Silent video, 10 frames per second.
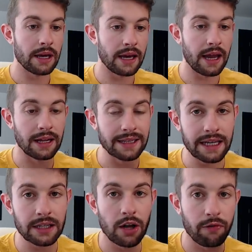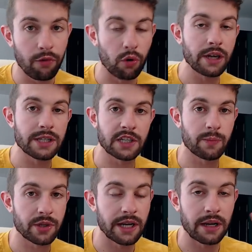He had a league-low
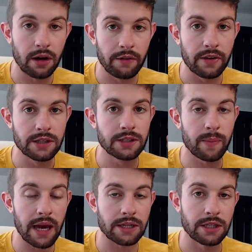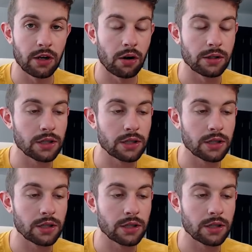46% of his passing yards